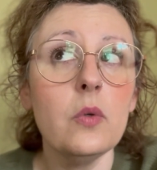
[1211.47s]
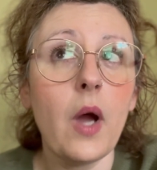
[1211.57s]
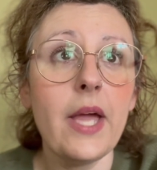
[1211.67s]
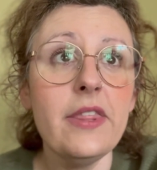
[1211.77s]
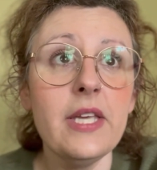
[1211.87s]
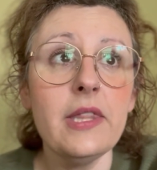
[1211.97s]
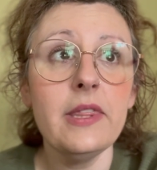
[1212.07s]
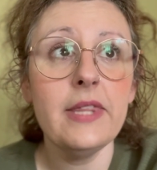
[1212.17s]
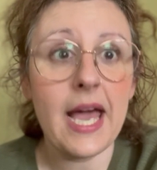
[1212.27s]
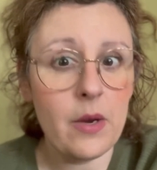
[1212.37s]
I think
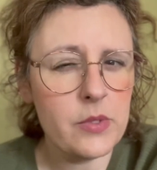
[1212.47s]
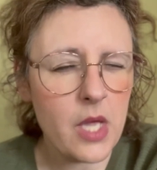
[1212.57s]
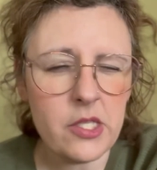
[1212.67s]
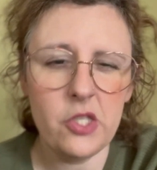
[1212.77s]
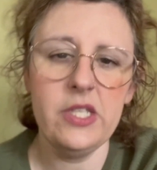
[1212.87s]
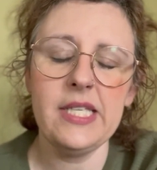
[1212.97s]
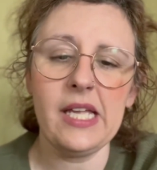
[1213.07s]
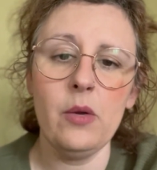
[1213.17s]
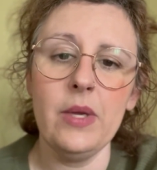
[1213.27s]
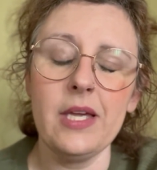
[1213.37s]
that was also the
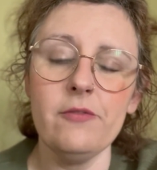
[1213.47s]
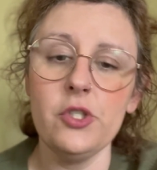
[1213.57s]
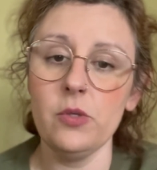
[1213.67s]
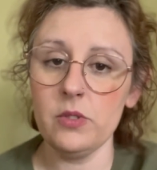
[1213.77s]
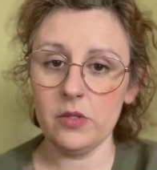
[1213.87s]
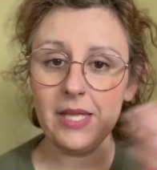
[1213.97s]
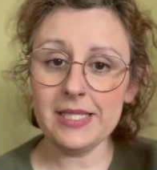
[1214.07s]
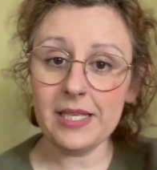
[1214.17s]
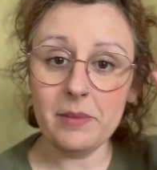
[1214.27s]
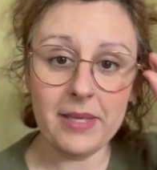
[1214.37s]
second week of June. So
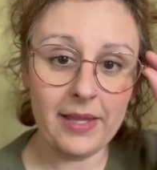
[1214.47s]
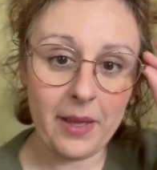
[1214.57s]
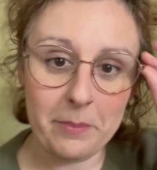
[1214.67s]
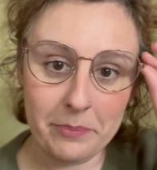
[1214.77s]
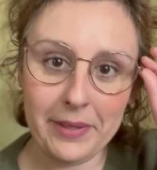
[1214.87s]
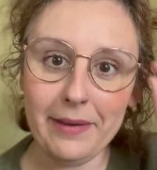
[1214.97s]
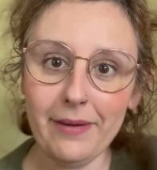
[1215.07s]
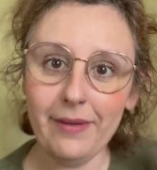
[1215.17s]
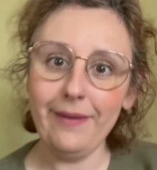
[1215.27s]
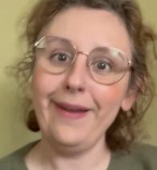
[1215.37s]
that's going to be like a
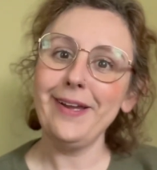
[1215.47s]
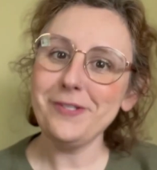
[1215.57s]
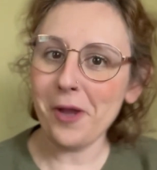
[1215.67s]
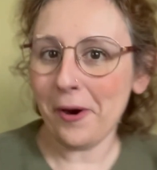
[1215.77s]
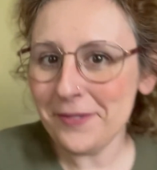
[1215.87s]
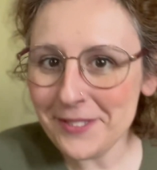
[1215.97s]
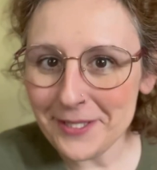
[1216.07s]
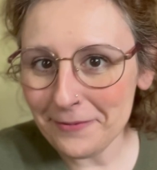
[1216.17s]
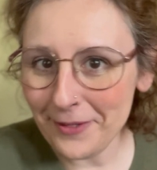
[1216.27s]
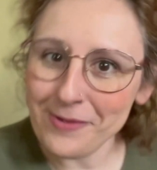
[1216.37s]
big yarn
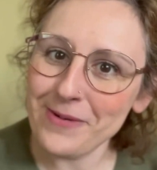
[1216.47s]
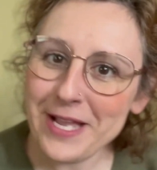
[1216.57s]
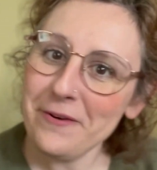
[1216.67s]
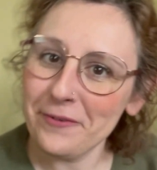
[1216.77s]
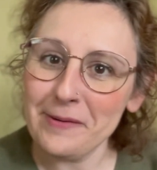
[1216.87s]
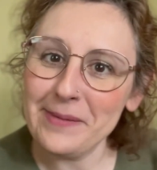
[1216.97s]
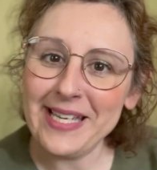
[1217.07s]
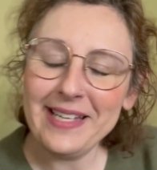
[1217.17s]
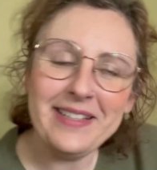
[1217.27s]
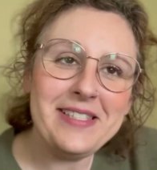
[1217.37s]
delivery week for
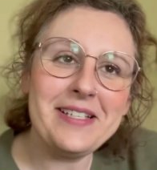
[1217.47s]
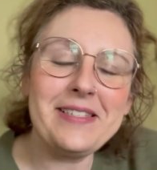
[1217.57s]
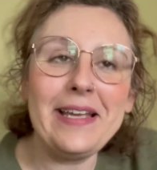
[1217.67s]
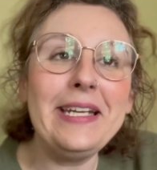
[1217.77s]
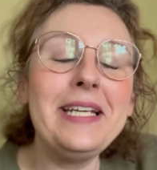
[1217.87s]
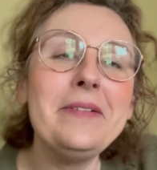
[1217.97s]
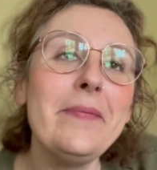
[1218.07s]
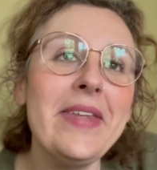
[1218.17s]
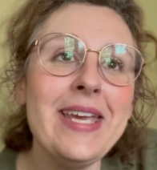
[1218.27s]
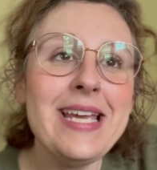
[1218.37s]
me. That's exciting.
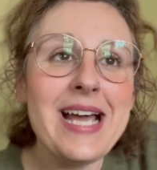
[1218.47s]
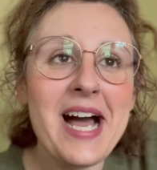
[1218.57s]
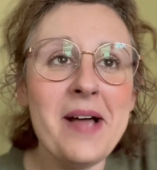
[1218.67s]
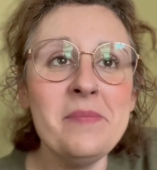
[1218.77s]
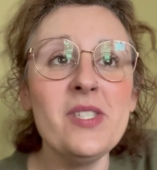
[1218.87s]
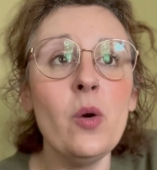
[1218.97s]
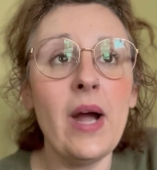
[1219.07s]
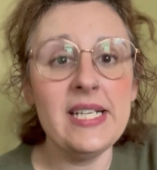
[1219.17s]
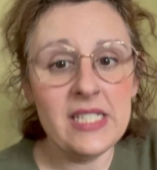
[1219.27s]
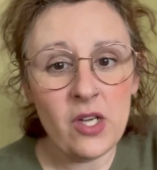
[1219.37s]
So
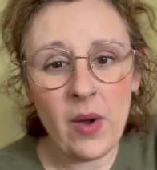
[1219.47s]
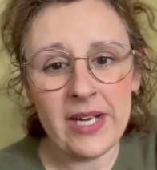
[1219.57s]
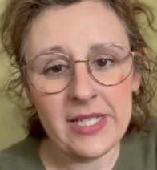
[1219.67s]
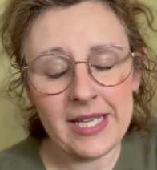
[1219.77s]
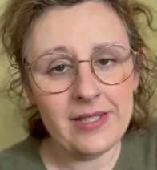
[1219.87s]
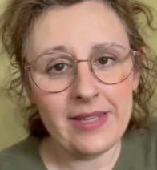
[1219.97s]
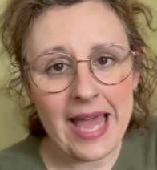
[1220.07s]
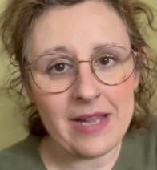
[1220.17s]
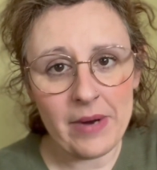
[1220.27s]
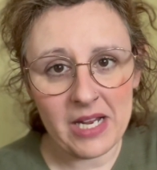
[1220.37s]
I did go ahead and get
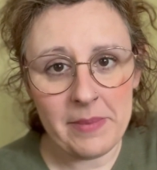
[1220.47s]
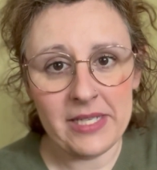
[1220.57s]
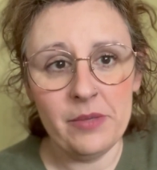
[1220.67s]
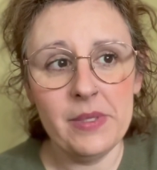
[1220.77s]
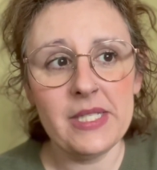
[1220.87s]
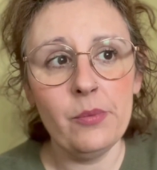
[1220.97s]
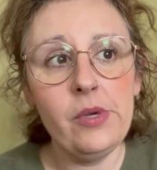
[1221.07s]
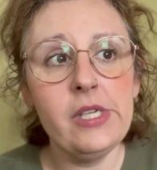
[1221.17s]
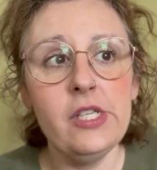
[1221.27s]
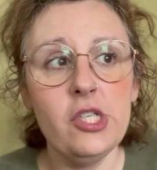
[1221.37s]
that recommended because I
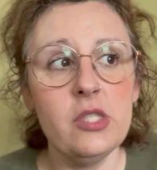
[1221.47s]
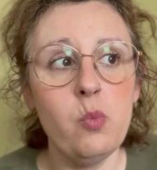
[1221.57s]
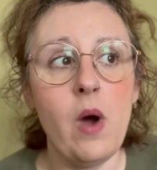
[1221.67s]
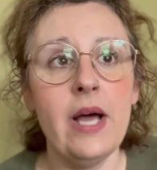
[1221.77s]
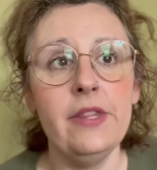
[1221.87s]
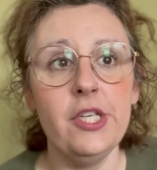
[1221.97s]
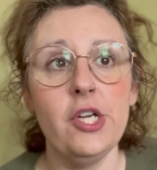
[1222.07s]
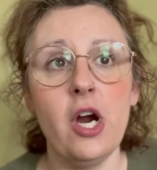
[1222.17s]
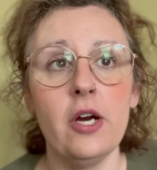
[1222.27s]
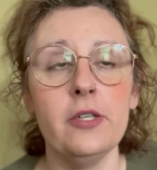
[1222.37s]
really just want the
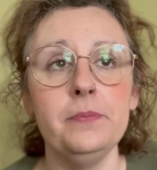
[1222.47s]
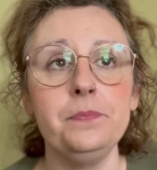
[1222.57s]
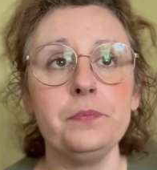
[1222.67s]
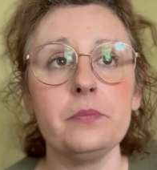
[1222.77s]
yarn.